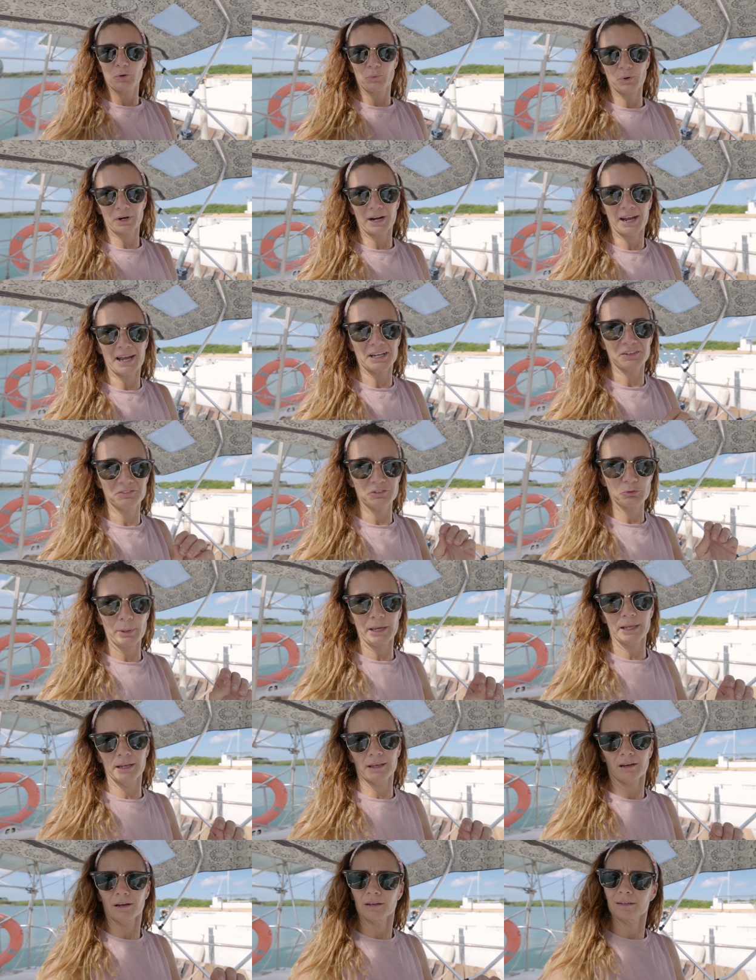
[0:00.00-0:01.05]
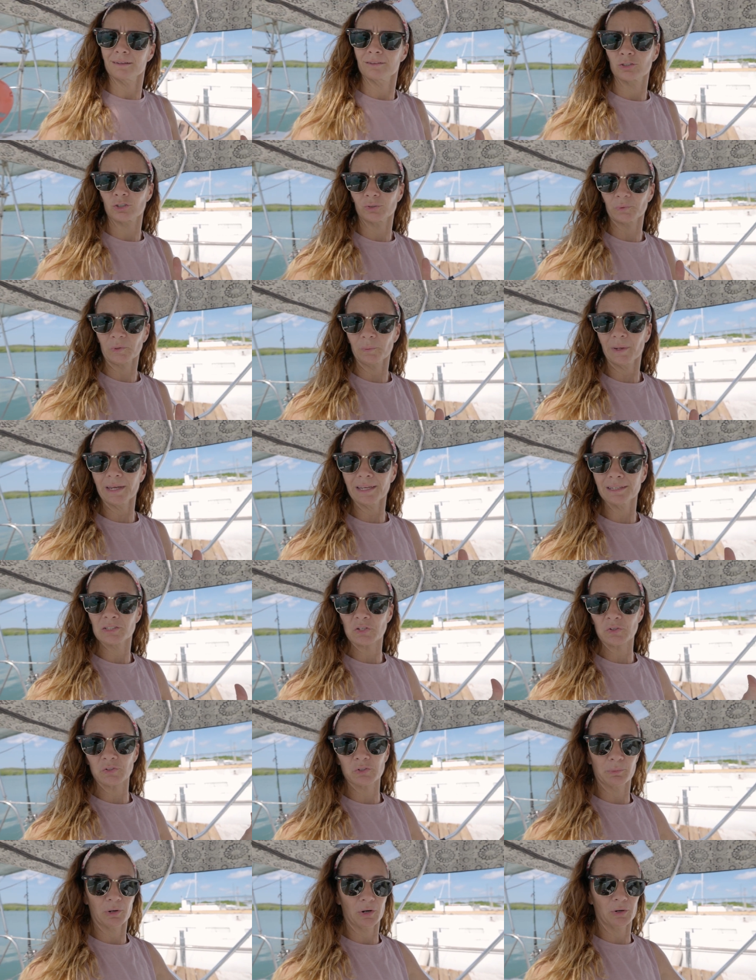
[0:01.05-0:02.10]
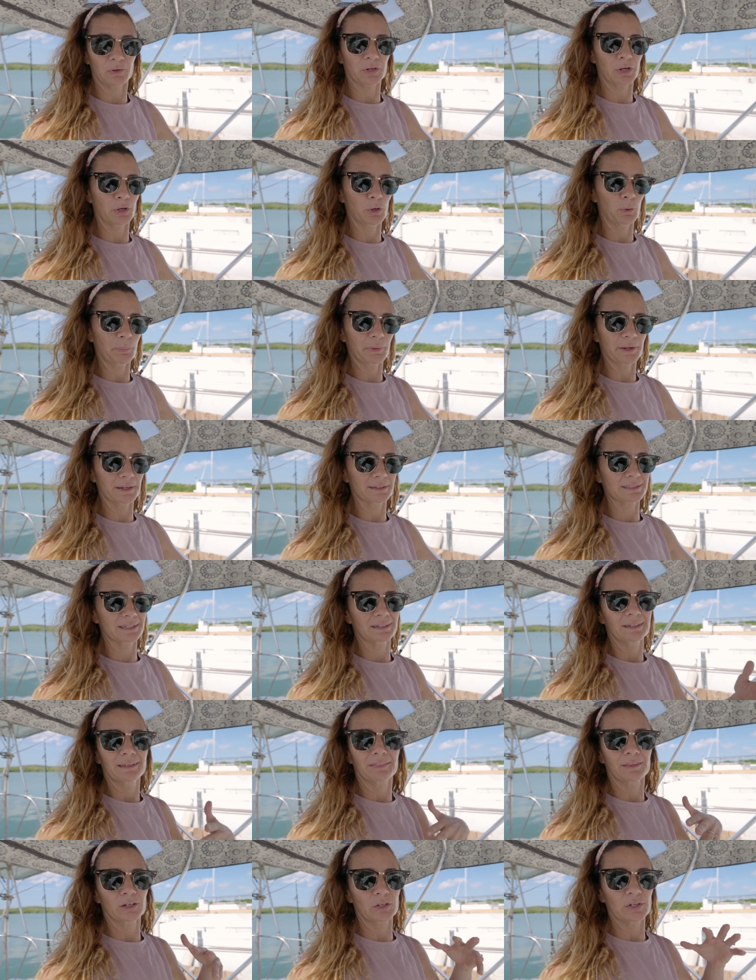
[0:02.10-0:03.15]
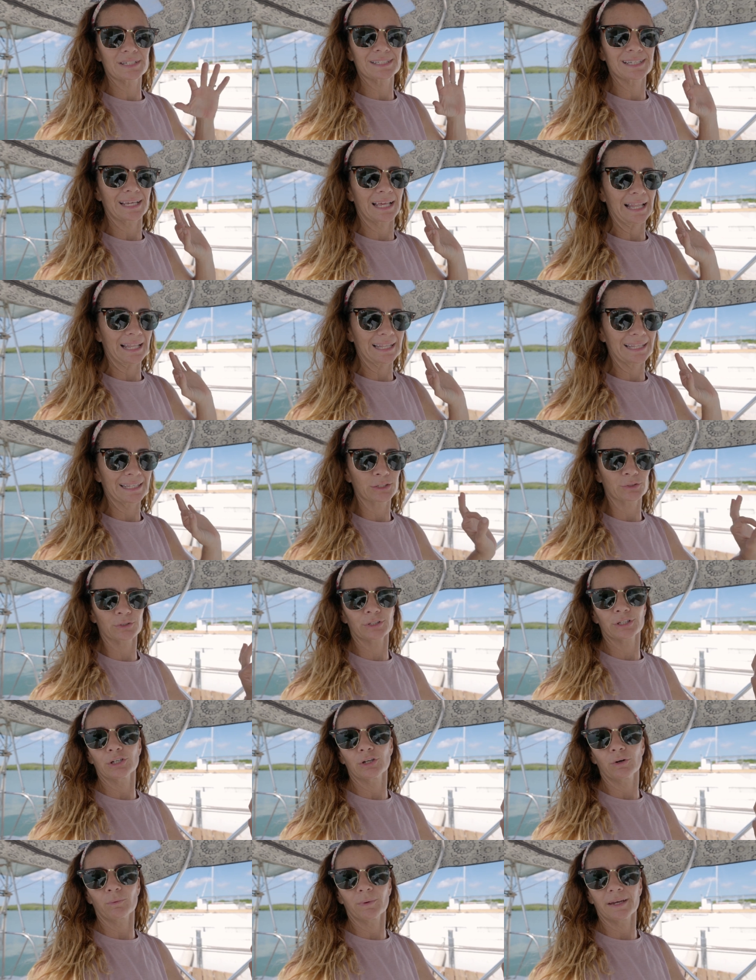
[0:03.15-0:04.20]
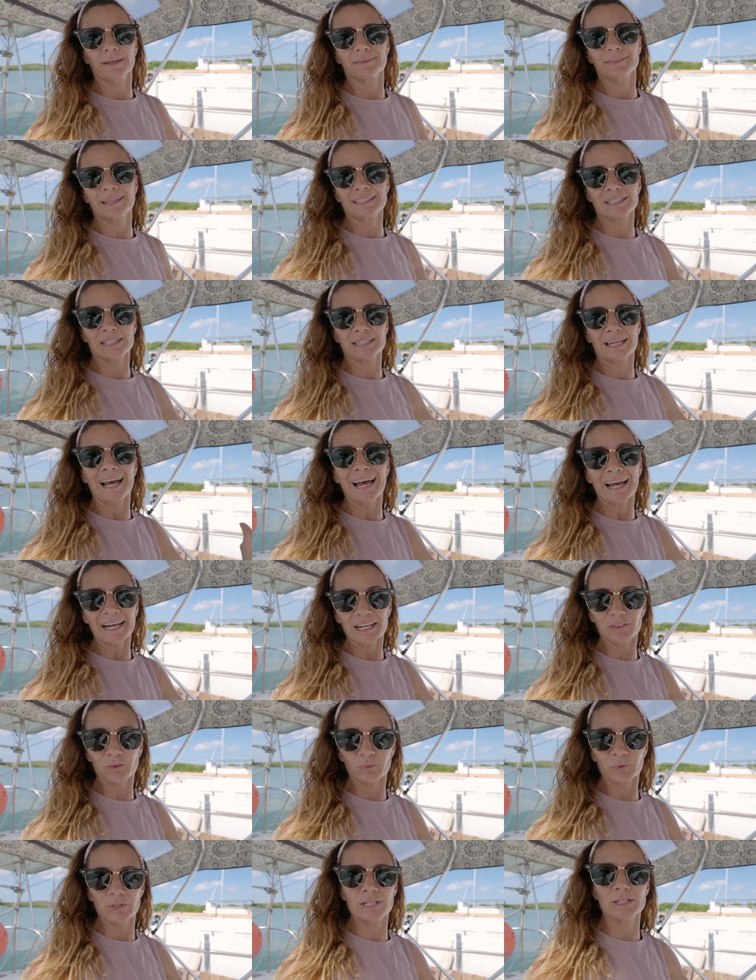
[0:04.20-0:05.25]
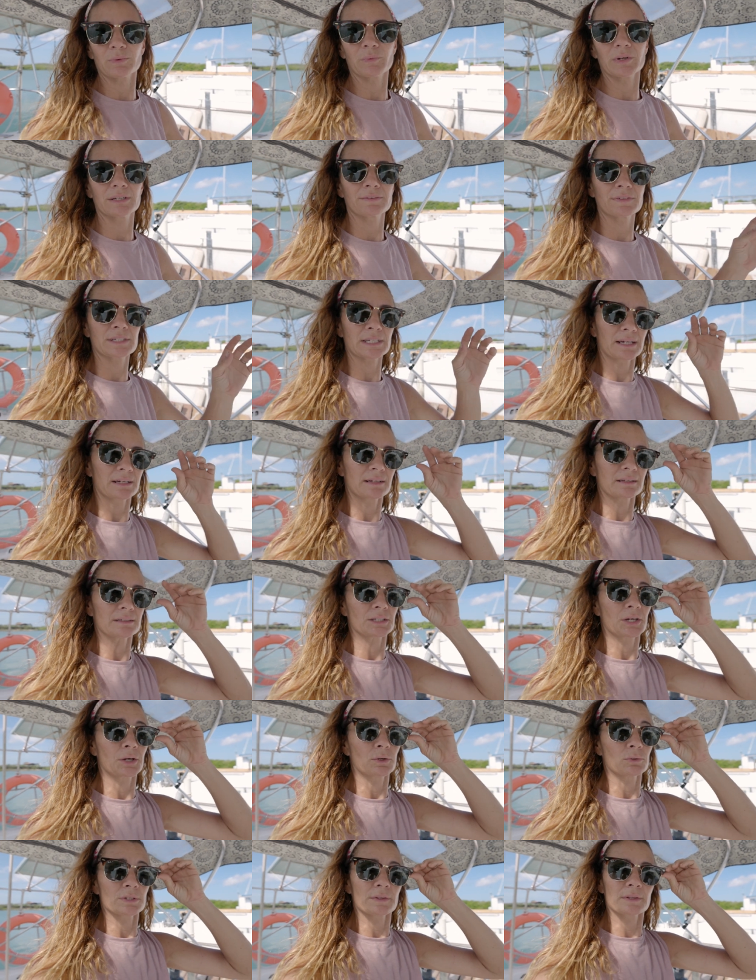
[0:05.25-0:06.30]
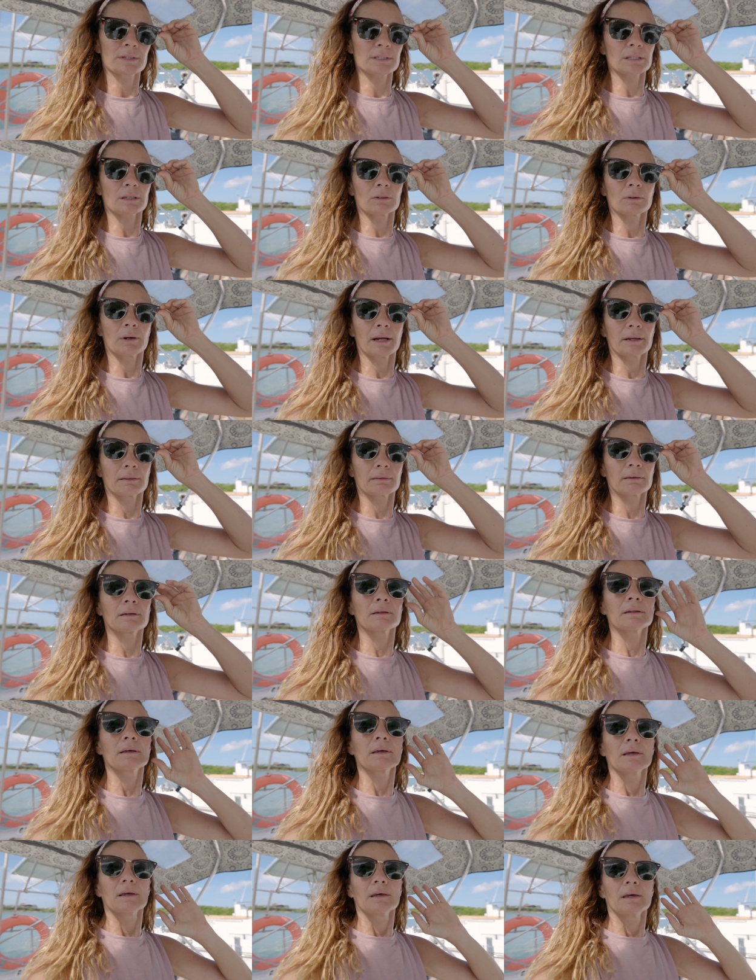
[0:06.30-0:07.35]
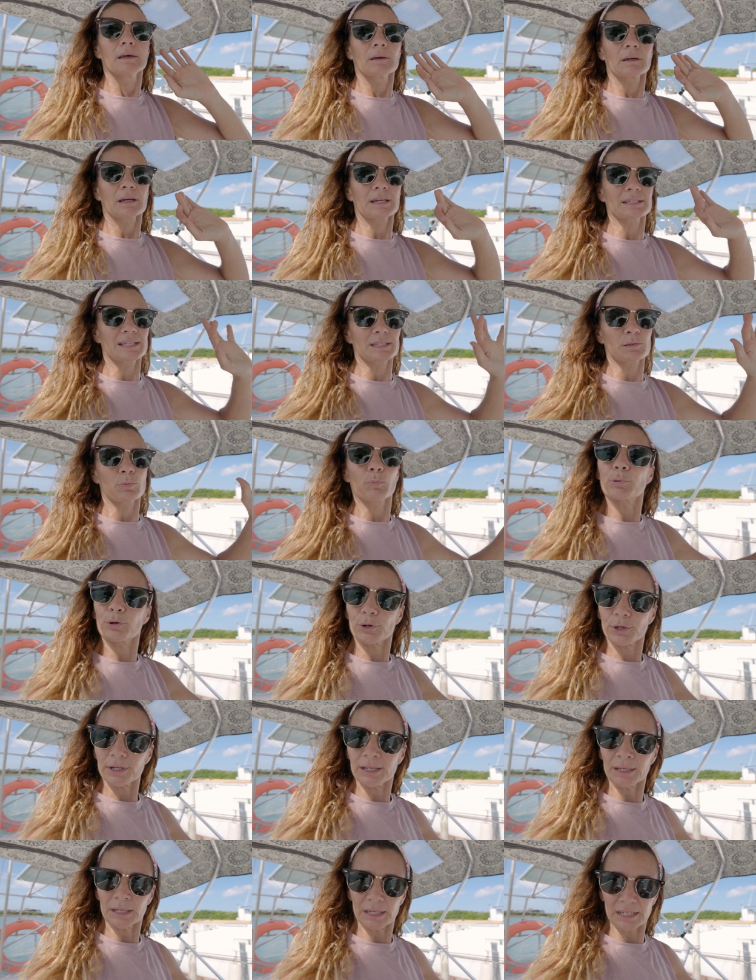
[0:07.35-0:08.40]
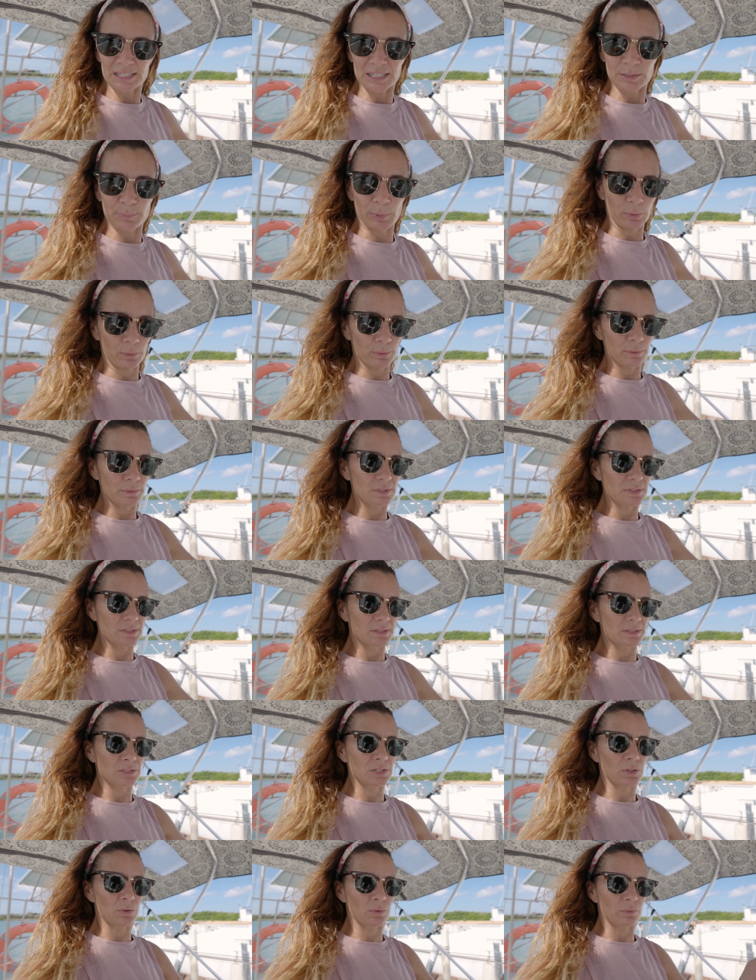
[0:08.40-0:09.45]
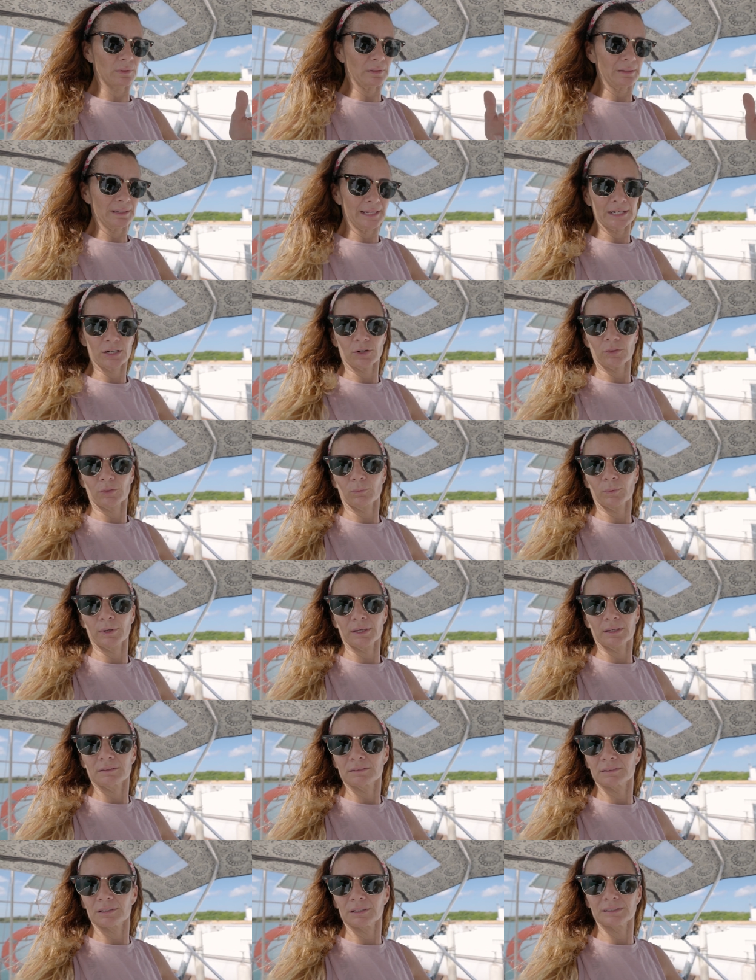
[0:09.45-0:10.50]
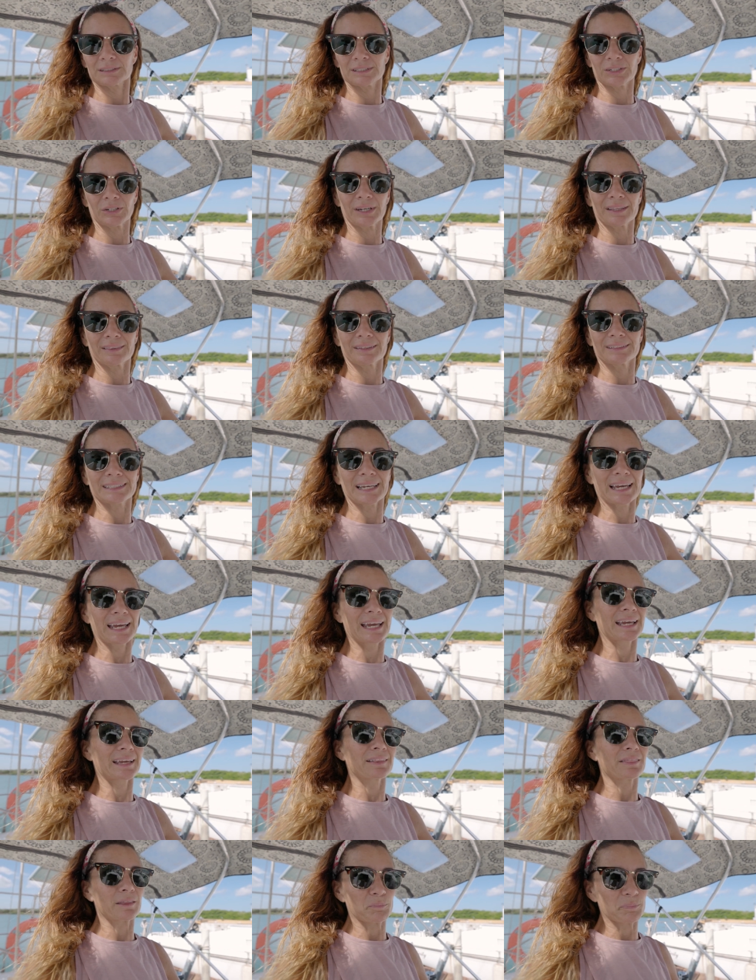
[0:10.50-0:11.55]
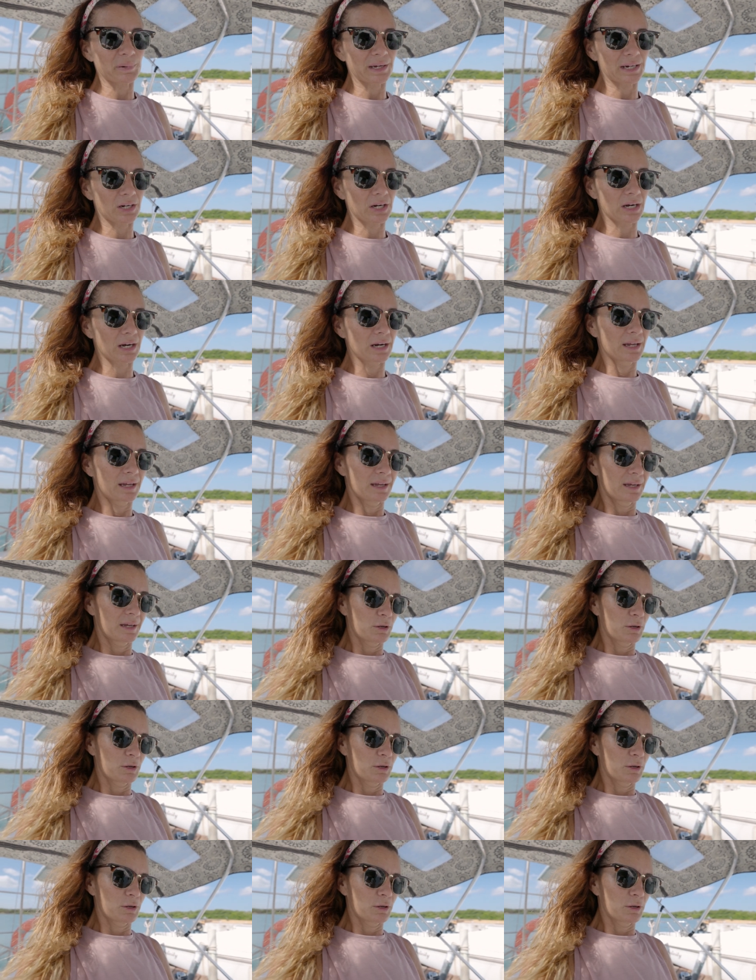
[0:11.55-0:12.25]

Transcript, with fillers: We're kind of debating on should we wait until tomorrow to go, but there is literally no wind. That's kind of the reason we decided to go to this little island because it's pretty exposed. So the lighter the wind during the day, the better.